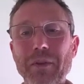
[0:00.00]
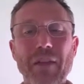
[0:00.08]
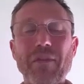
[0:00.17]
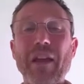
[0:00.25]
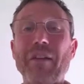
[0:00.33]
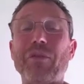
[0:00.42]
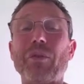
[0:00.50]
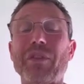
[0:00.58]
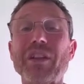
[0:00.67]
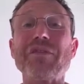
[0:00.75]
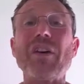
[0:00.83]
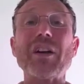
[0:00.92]
And therefore
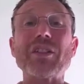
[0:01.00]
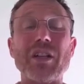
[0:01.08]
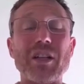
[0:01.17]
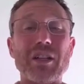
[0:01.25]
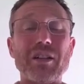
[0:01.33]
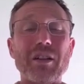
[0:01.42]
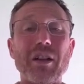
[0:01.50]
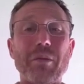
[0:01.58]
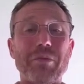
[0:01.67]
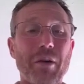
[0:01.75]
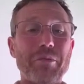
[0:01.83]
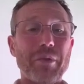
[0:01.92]
this function isn't
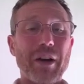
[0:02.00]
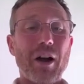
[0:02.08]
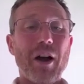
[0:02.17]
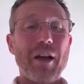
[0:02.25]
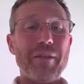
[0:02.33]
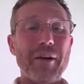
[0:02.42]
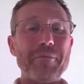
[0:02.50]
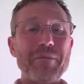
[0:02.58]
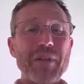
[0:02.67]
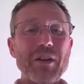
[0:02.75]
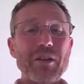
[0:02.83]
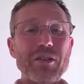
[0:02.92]
appropriate either.
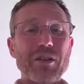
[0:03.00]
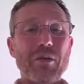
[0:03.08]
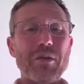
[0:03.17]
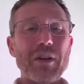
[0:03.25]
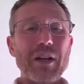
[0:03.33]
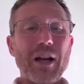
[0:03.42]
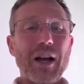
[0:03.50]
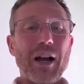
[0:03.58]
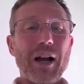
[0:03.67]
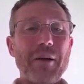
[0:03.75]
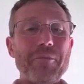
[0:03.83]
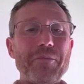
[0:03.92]
So
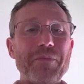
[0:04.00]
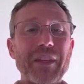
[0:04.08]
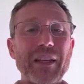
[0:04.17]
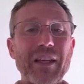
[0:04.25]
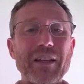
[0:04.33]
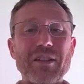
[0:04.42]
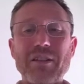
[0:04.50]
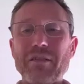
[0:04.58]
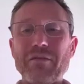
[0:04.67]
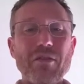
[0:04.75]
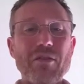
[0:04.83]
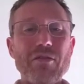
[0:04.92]
it's
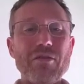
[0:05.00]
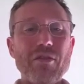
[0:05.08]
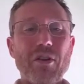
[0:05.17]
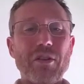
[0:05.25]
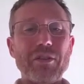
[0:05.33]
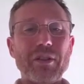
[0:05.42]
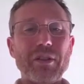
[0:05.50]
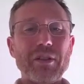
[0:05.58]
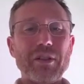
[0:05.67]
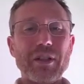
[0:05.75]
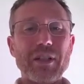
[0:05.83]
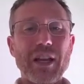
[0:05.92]

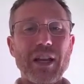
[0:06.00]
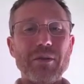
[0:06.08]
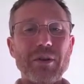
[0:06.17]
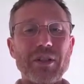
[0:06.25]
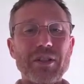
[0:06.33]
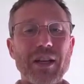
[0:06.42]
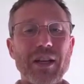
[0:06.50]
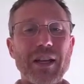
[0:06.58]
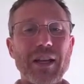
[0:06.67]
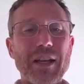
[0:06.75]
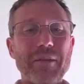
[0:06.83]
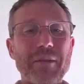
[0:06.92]
non-continuous in
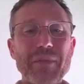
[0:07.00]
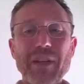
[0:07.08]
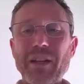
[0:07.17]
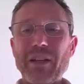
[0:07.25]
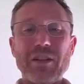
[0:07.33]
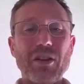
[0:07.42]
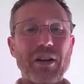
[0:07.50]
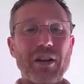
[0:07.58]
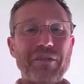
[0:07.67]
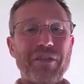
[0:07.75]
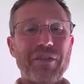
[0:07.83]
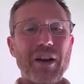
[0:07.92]
here. It's
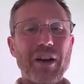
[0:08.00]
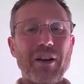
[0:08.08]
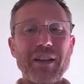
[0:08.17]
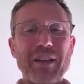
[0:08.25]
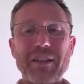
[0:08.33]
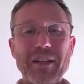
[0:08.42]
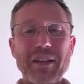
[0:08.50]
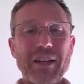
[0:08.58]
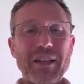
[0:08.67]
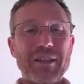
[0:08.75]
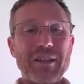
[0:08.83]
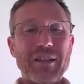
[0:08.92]
certainly finite,
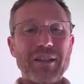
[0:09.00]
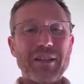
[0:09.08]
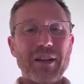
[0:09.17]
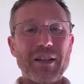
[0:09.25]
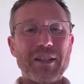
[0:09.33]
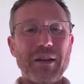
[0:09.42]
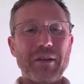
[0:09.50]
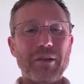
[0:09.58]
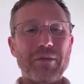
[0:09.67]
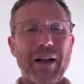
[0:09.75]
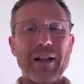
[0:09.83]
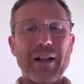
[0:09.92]
it's certainly
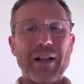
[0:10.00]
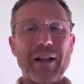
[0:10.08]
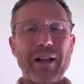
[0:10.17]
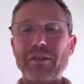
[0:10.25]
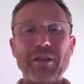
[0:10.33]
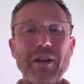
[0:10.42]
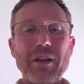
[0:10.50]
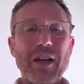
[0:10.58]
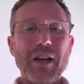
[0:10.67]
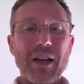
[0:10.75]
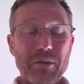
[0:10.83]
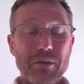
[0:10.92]
single valued,
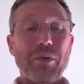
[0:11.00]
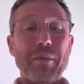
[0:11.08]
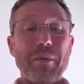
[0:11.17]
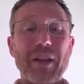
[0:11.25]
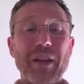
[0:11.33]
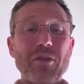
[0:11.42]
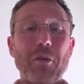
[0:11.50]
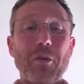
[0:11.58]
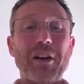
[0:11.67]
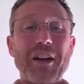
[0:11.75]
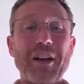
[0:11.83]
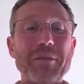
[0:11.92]
and it's probably
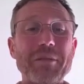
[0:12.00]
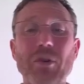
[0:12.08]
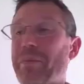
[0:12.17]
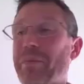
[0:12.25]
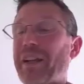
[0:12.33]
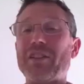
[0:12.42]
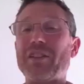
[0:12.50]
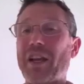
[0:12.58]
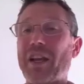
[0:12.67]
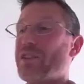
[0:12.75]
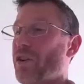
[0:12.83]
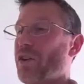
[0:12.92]
normalizable, but
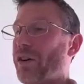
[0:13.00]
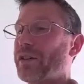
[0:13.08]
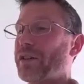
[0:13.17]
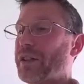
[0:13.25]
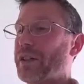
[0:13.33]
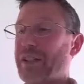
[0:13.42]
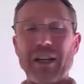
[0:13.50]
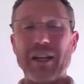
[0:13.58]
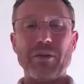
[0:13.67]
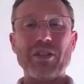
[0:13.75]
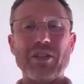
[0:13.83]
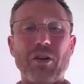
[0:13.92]
it's not
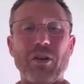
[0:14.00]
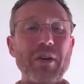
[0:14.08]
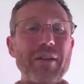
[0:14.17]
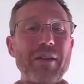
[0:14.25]
continuous. So